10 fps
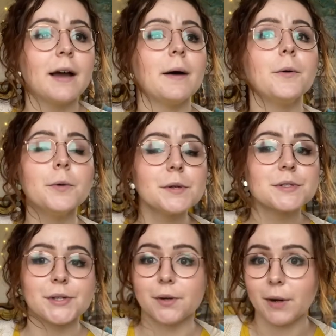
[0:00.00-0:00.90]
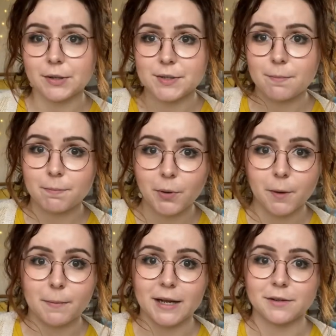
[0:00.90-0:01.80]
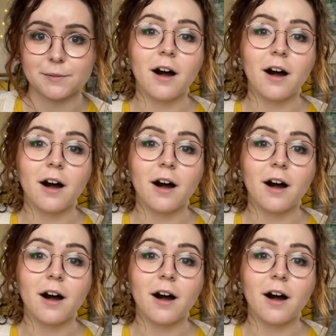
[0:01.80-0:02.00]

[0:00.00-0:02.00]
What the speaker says: Also, I got some book mail.